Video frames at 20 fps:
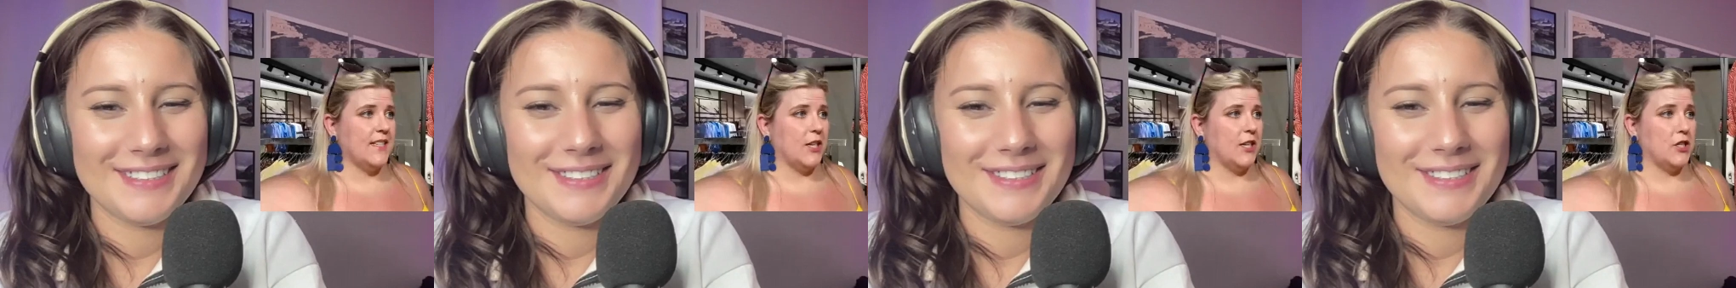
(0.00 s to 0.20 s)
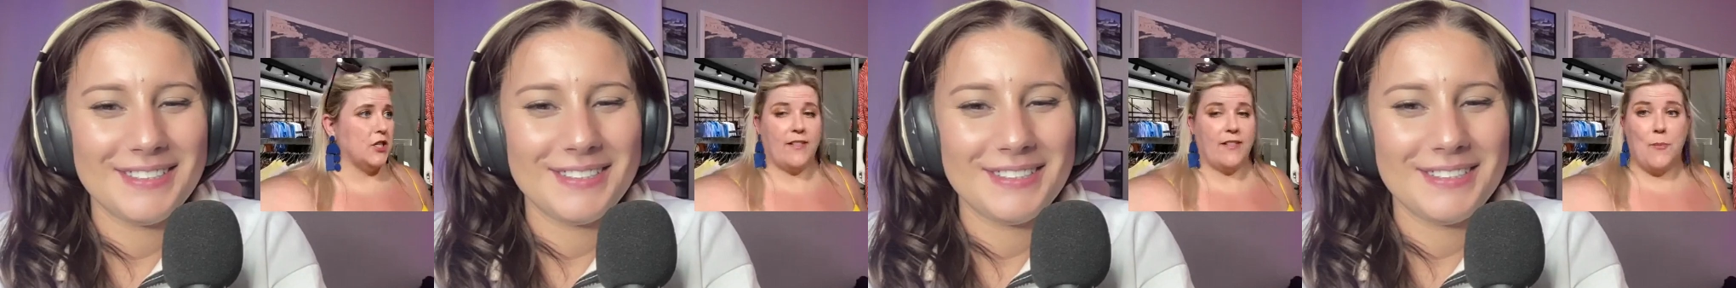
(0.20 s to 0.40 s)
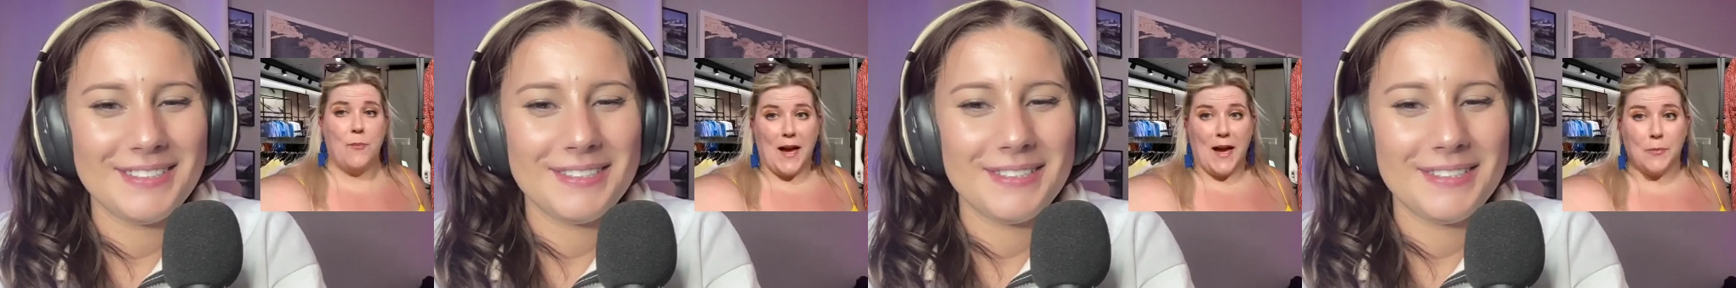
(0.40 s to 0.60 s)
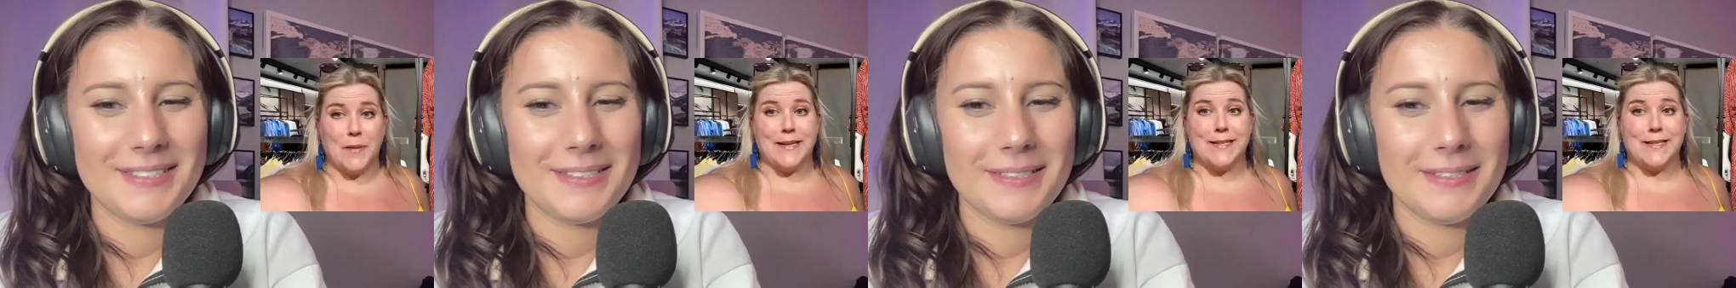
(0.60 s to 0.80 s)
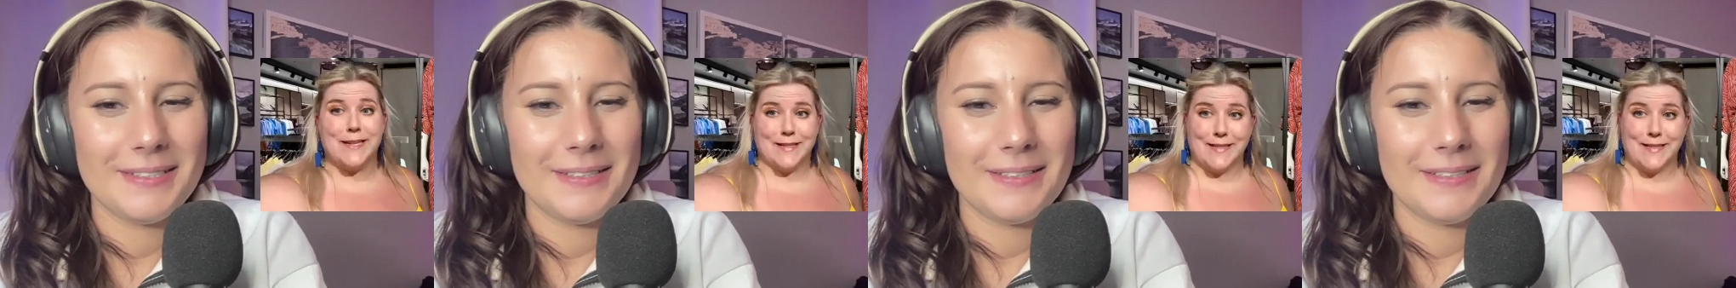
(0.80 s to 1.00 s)
Speaker 1: size section in the back,
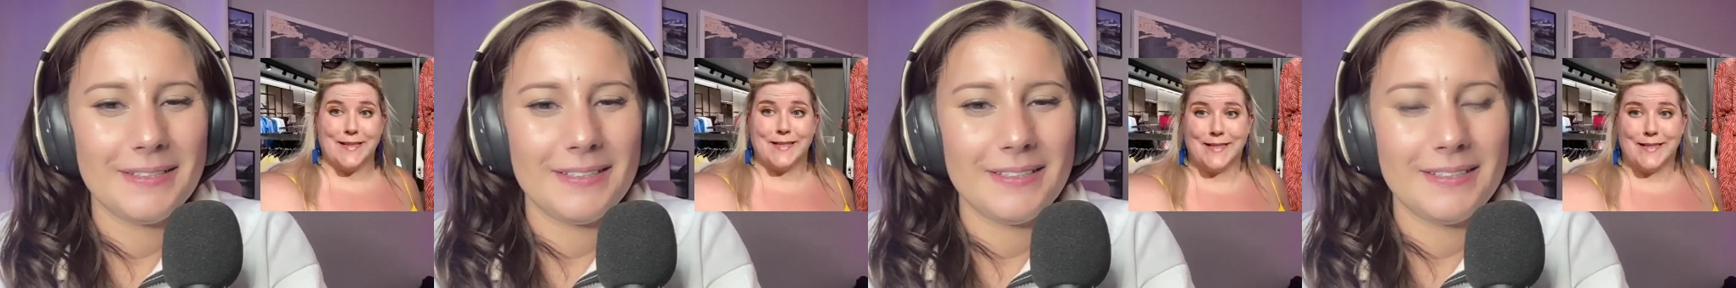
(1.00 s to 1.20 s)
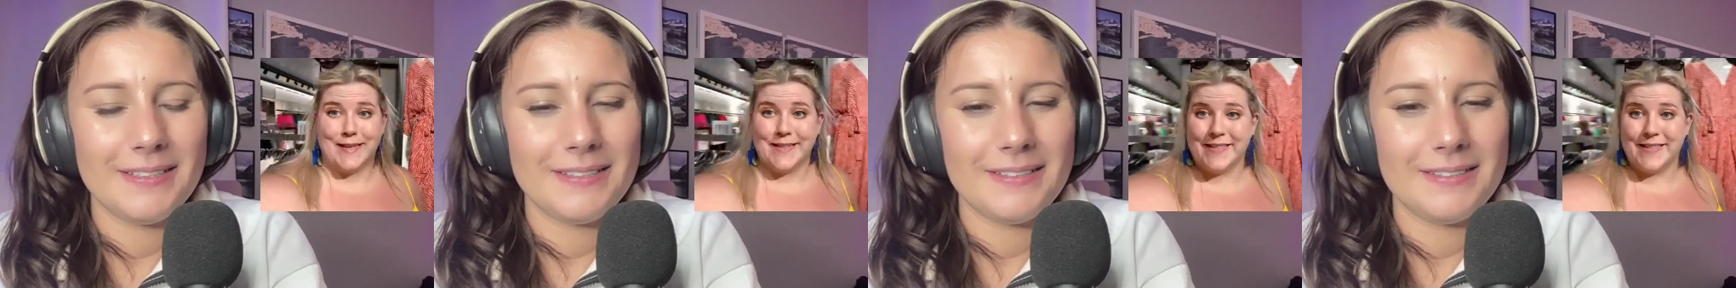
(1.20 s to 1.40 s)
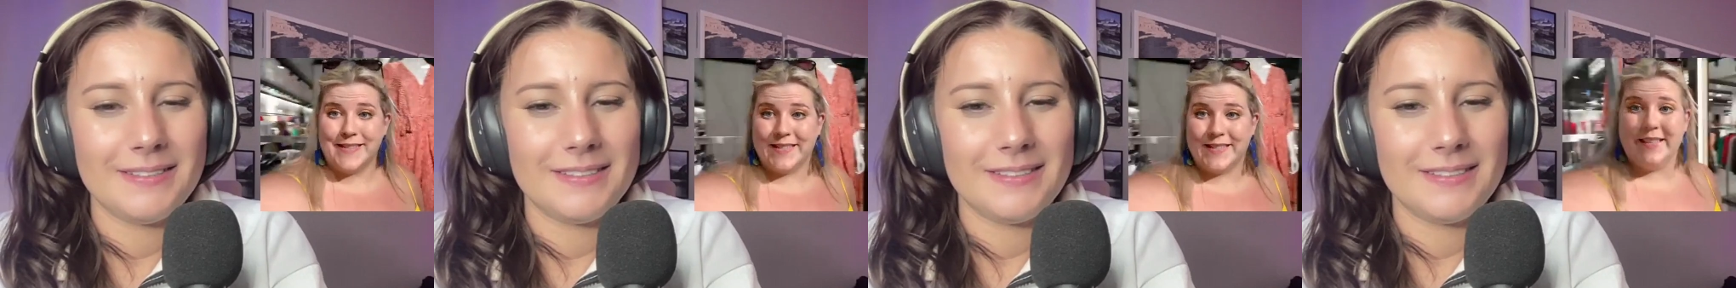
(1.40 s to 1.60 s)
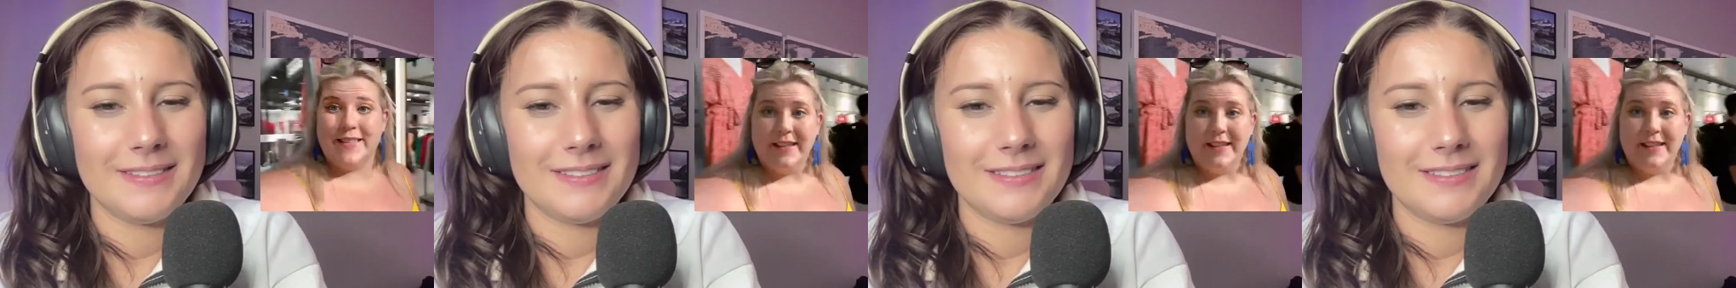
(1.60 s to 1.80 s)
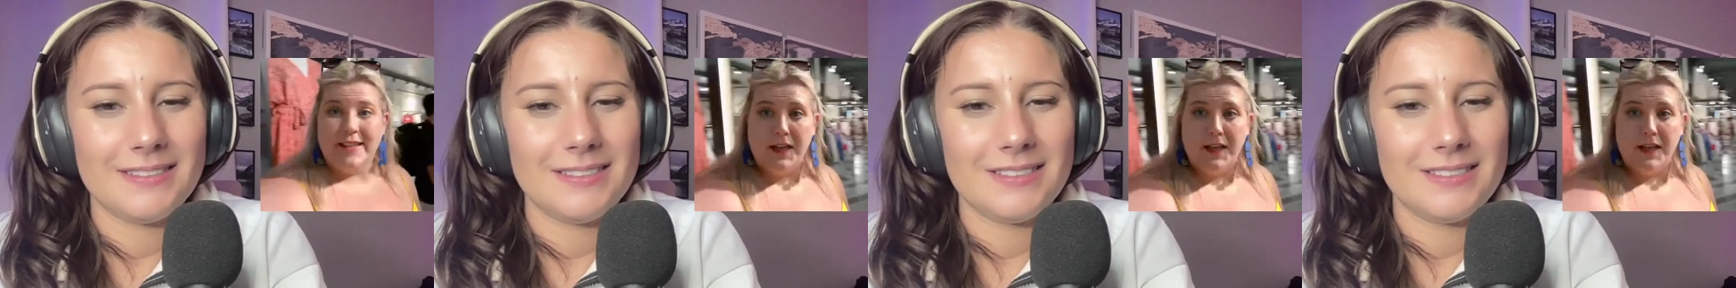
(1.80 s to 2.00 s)
but it does exist
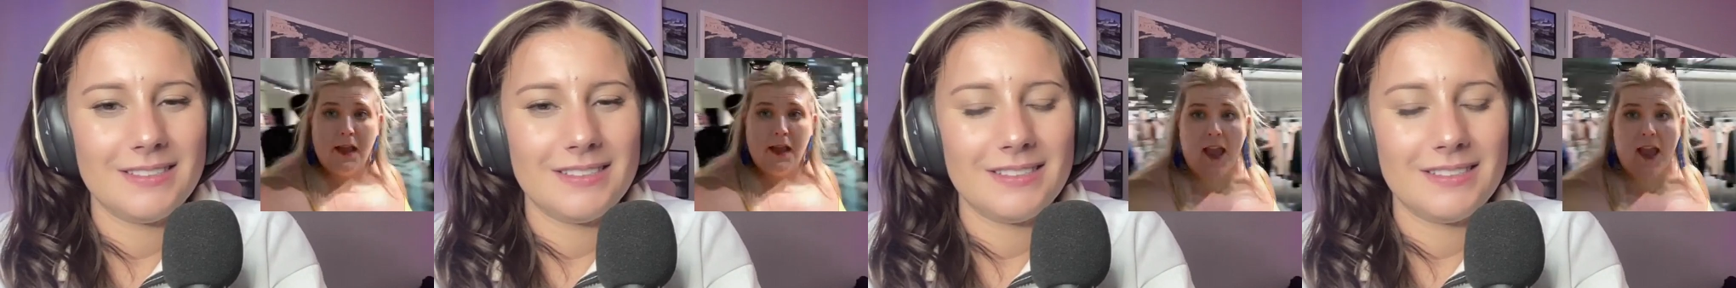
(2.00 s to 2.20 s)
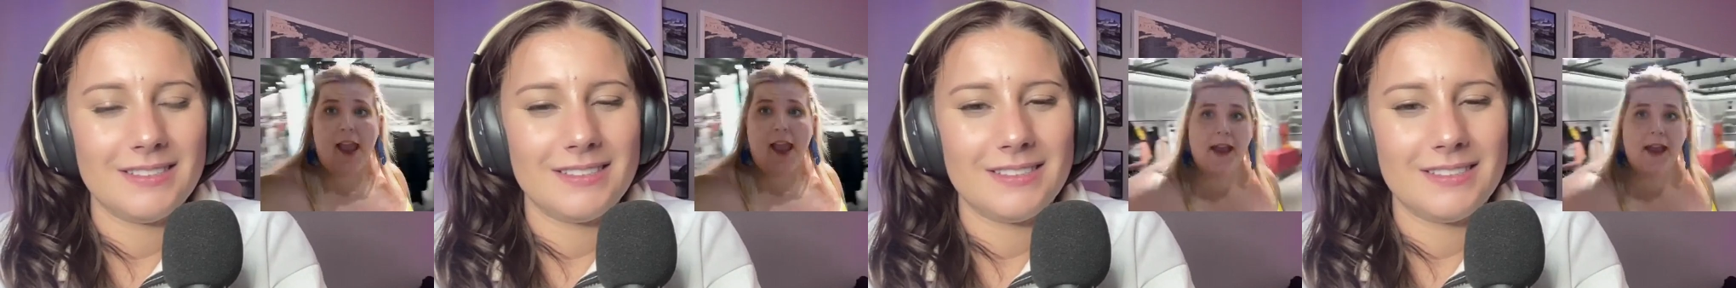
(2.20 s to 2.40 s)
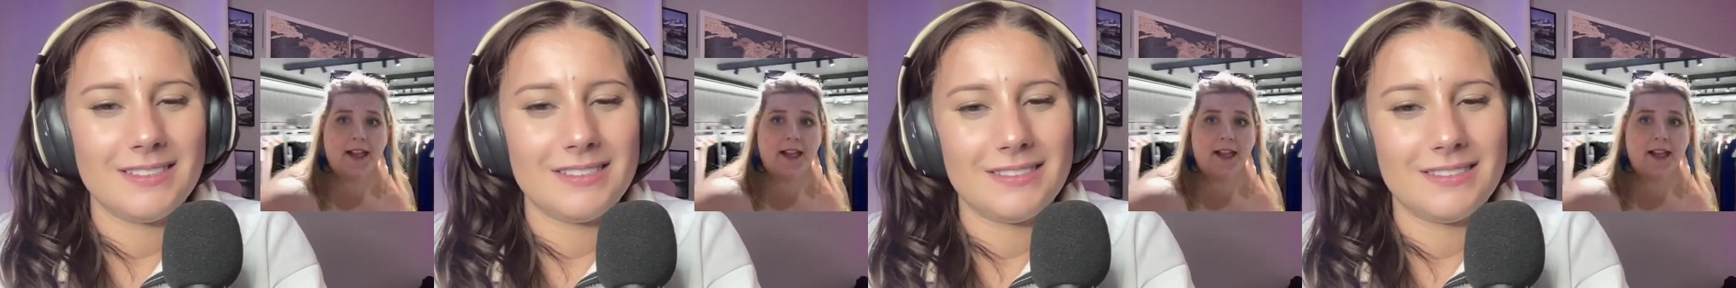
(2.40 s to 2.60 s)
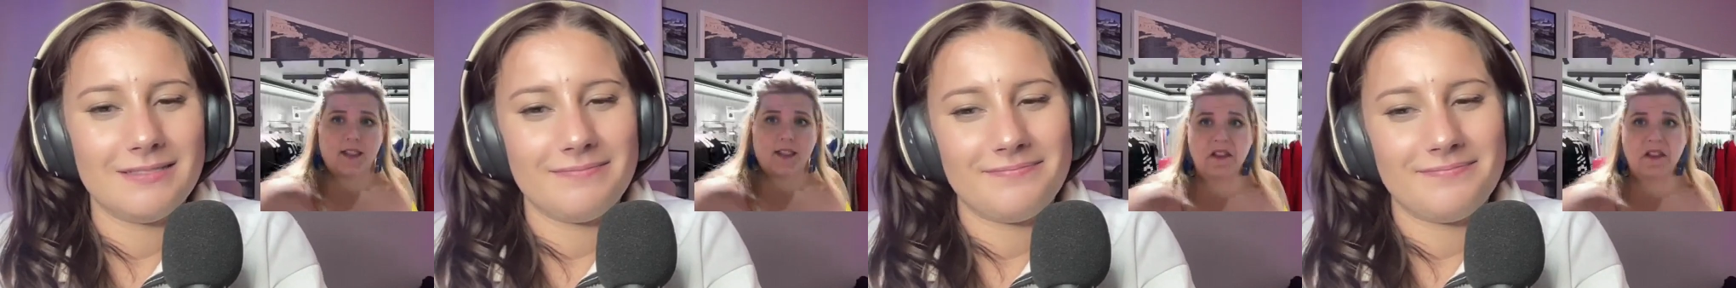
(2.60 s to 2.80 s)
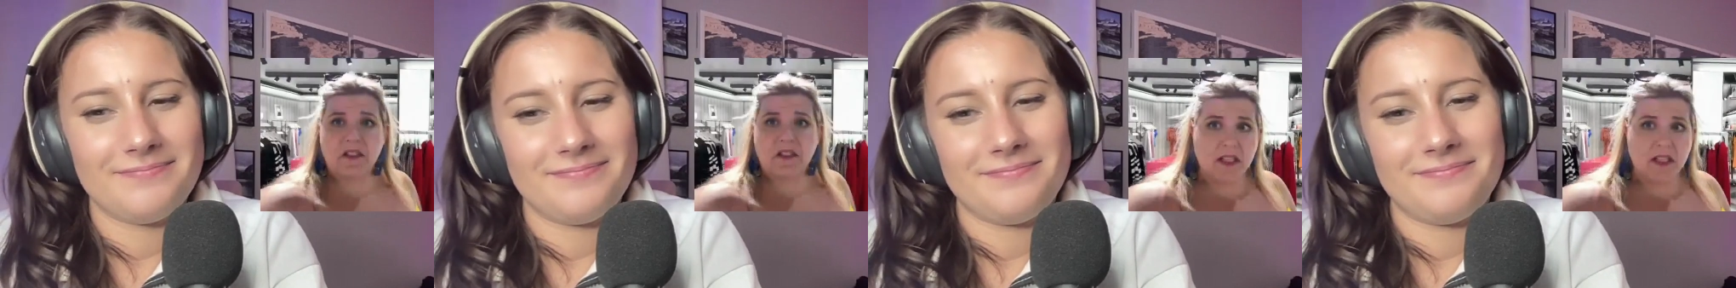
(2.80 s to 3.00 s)
and
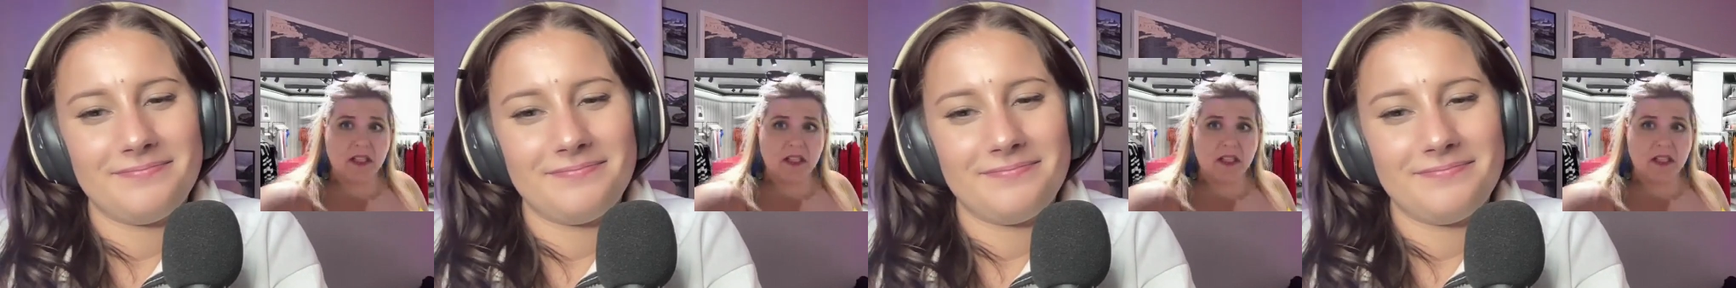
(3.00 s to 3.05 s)
it's